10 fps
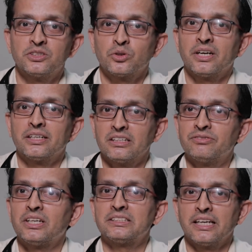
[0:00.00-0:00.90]
so that if
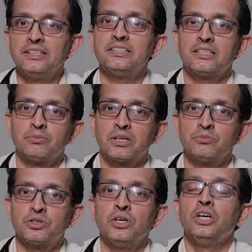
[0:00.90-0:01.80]
there is any
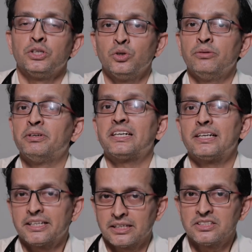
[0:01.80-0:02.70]
symptoms, you
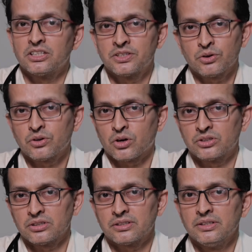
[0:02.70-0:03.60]
immediately consult your doctor.